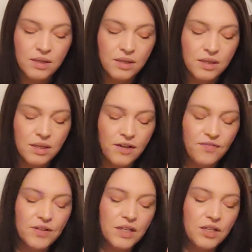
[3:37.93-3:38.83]
I
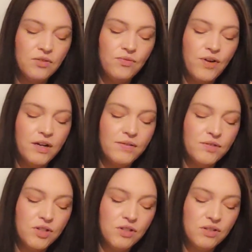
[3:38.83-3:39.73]
feel like you've kind of
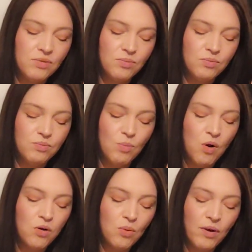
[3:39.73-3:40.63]
just
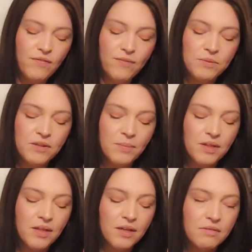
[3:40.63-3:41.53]
walked away from
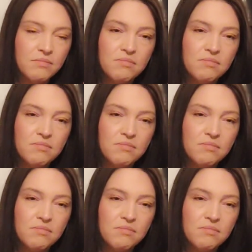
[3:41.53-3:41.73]
something